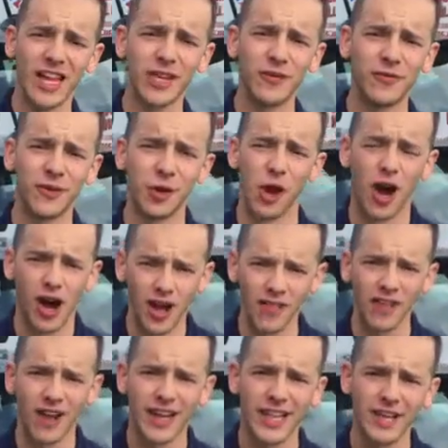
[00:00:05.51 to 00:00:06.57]
thank you for your
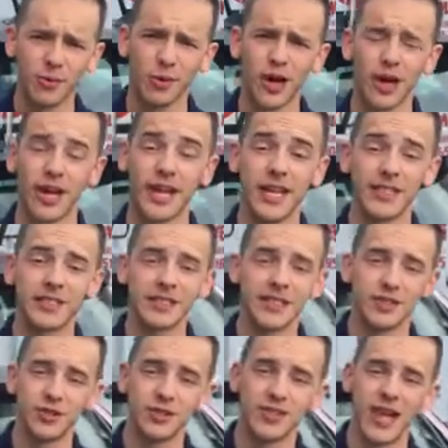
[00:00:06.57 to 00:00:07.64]
online inquiry into
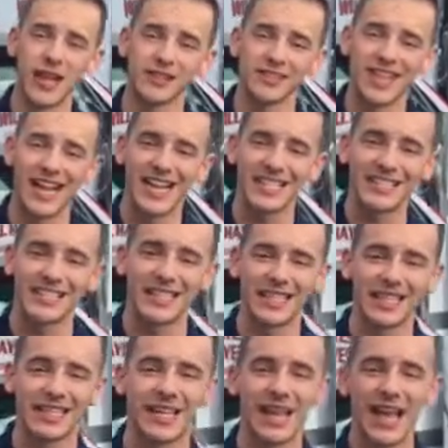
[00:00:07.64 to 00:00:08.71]
the 2018
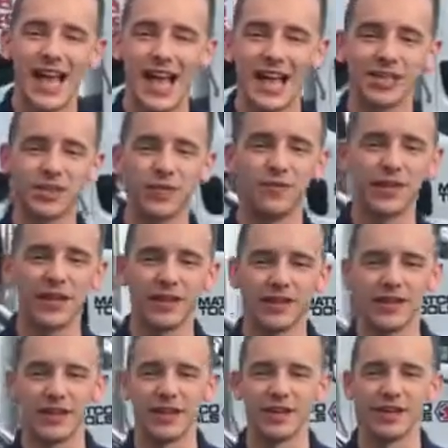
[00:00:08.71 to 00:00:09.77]
SUV
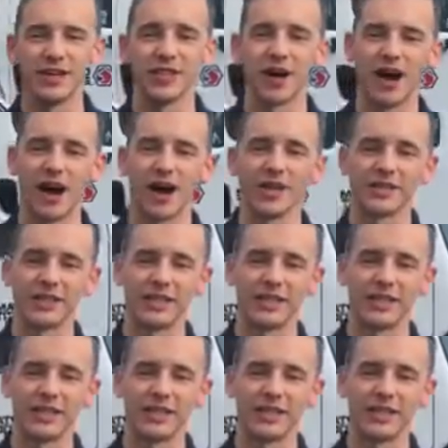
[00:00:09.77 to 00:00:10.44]
of the year, the Honda